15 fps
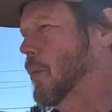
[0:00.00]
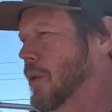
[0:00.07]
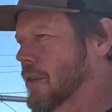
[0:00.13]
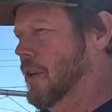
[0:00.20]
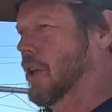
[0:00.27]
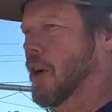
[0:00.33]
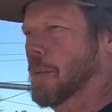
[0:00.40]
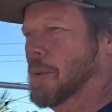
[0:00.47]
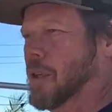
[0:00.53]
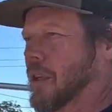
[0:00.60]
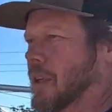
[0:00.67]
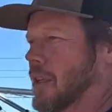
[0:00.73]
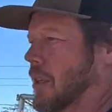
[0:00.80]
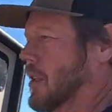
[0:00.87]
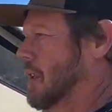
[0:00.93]
wasn't an
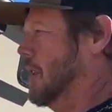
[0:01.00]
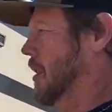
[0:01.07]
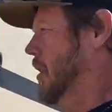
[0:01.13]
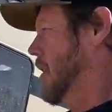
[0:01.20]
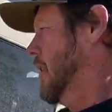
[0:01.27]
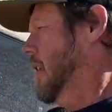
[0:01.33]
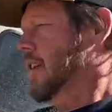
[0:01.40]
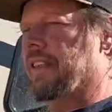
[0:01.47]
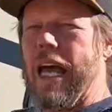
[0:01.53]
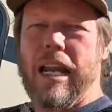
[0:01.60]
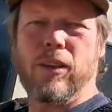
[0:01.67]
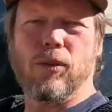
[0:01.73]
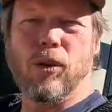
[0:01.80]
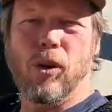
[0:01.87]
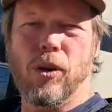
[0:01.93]
option.
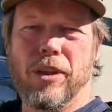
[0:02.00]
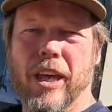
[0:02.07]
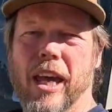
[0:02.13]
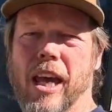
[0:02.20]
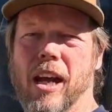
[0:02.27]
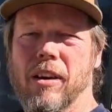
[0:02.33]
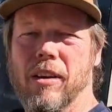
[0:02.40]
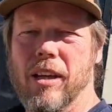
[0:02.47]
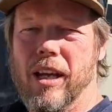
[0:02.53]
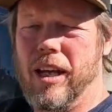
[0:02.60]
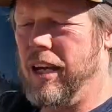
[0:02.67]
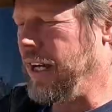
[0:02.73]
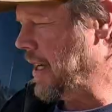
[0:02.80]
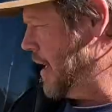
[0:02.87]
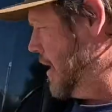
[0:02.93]
That drawer there,
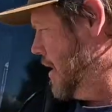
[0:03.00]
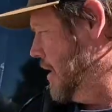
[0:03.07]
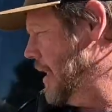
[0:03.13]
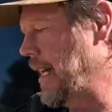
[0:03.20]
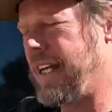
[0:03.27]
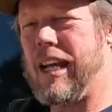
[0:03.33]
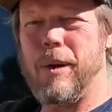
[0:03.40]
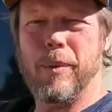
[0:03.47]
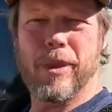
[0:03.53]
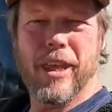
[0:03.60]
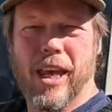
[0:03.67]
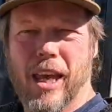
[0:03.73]
that cupboard